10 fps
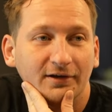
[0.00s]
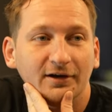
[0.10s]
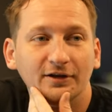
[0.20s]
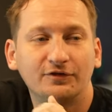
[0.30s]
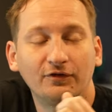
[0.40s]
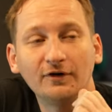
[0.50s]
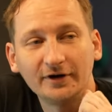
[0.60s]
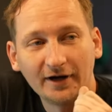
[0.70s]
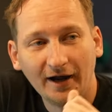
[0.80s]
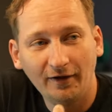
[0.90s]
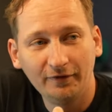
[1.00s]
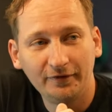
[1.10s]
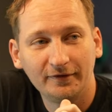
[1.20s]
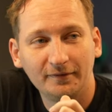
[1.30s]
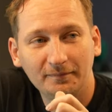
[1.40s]
It's for your
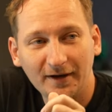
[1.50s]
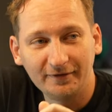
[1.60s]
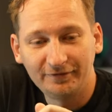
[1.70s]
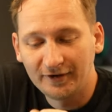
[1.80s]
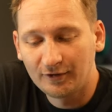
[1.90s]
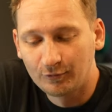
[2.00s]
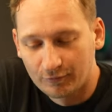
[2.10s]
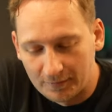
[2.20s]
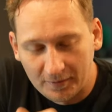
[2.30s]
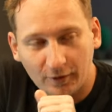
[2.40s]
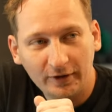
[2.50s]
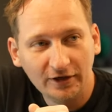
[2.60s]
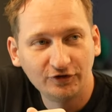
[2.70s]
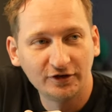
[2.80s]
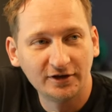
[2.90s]
health, benefit, group
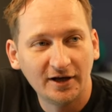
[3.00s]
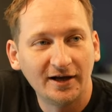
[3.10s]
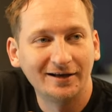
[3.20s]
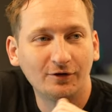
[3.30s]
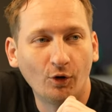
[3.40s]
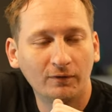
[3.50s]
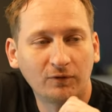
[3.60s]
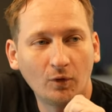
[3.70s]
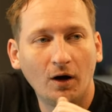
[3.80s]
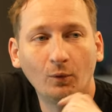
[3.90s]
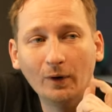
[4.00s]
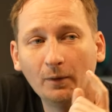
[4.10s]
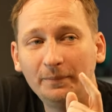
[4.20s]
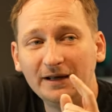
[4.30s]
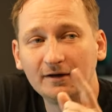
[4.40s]
cohesion, and overall
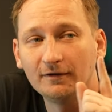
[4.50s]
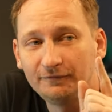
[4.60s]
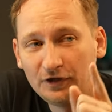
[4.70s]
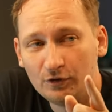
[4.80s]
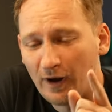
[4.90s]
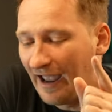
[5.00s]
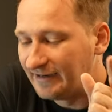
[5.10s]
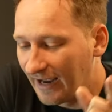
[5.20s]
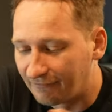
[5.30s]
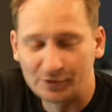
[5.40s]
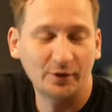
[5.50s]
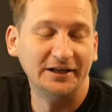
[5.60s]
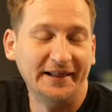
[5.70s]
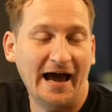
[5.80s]
well-being of you and everyone in the